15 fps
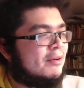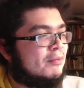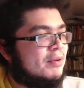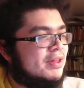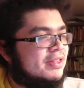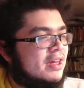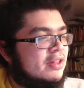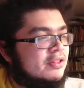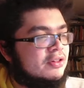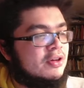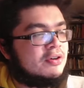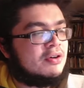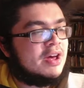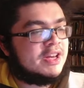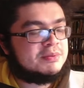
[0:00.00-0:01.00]
with the
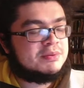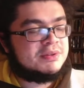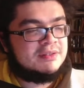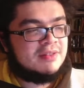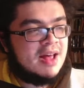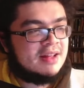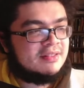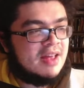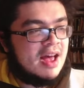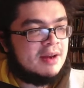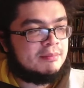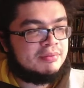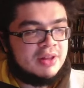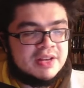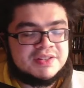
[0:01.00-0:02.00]
local experts of Locked On,
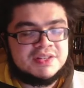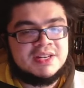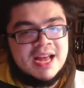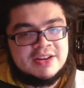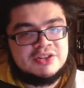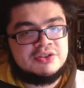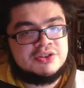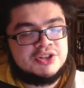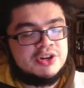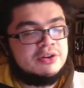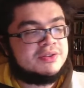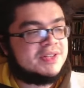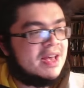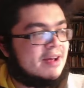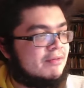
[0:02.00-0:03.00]
plus national
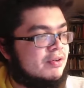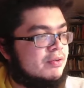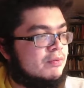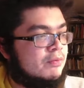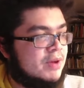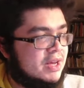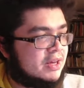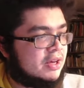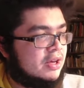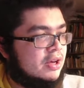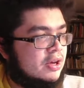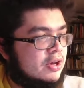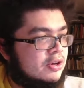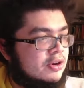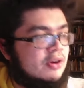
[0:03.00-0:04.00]
shows every week.
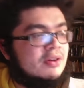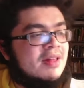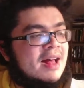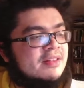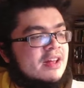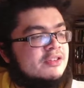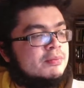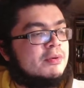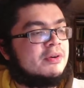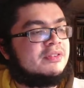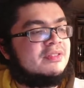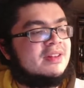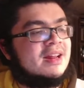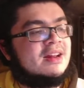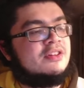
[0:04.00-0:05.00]
Go to Locked On
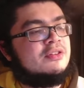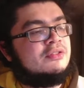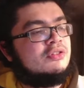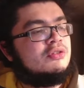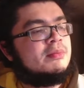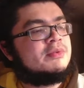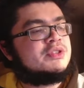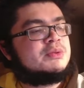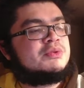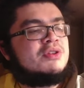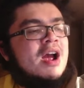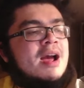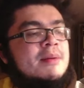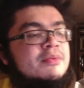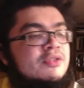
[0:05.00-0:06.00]
Sports Today on YouTube and
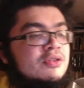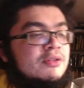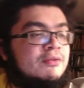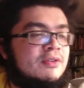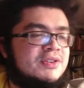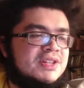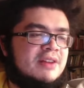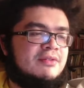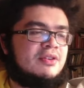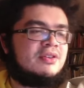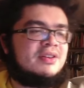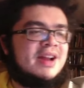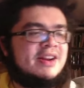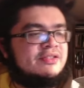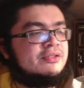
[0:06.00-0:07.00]
subscribe to the first ever
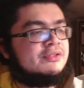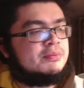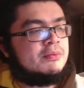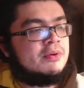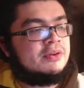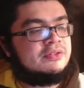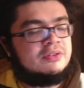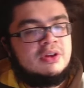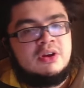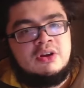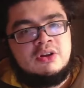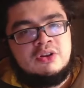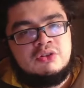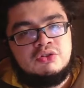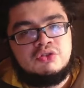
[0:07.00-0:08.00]
National Sports
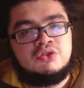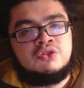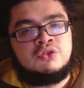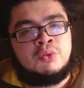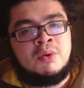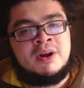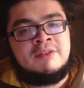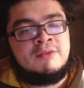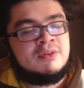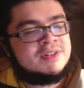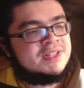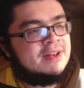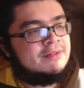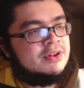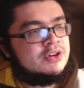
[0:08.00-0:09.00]

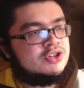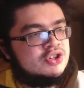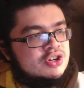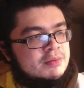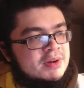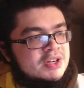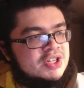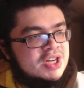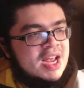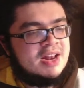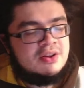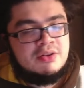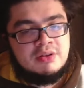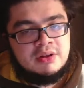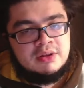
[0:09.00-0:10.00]
24/7 streaming
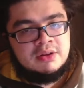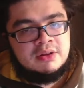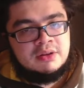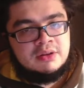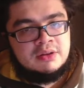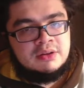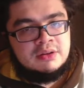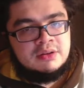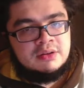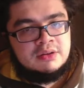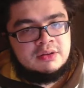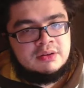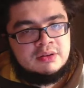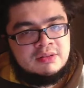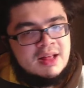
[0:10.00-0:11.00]
channel.
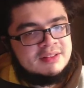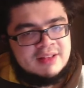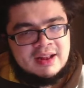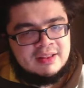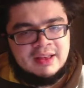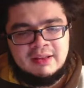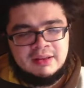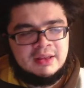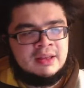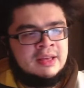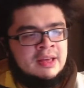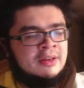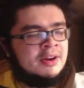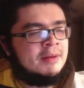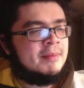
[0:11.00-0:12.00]
Locked On,
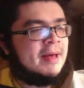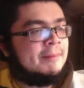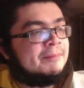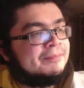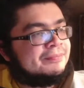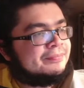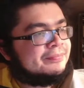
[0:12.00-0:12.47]
killing it, man.